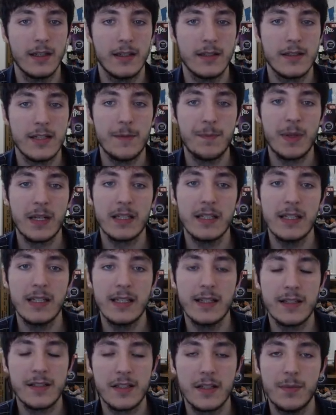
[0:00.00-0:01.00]
Typically,
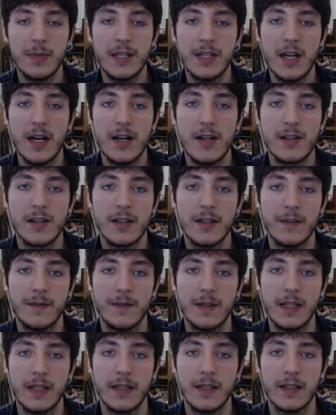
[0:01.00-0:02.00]
this could be done
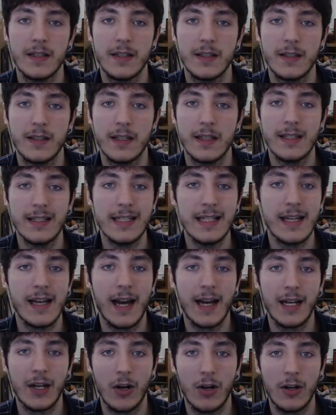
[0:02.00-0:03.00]
via the
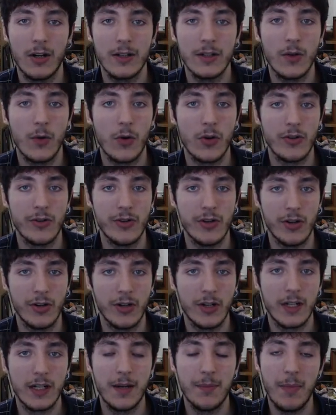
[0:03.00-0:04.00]
dir or
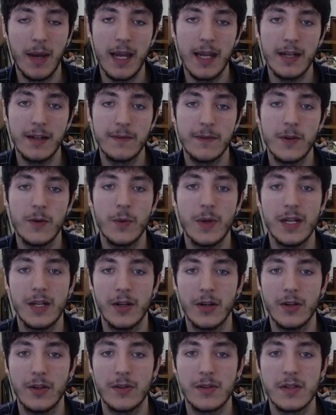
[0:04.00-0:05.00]
dir command for
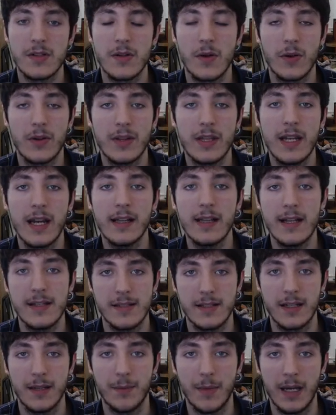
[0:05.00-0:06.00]
Windows or the ls
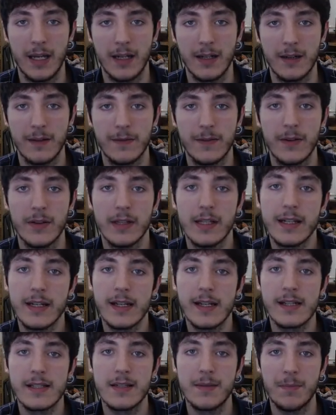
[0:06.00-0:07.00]
command for
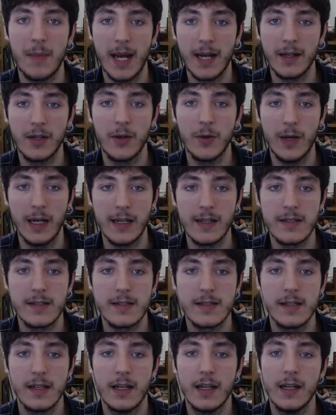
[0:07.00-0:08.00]
Linux and Mac
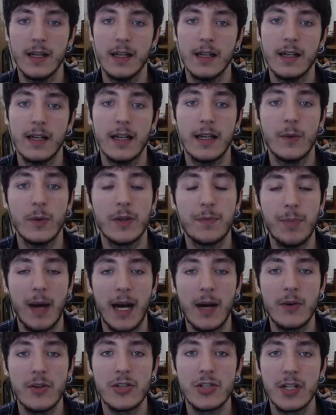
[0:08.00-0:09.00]
OS. With
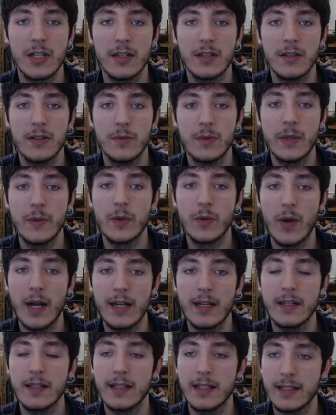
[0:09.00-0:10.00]
PowerShell, we would write
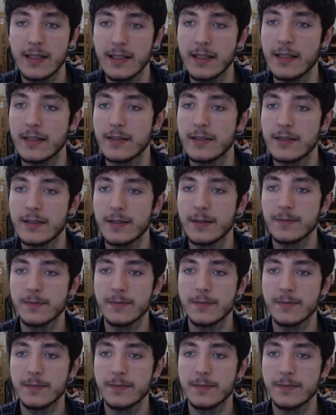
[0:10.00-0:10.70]
it like this.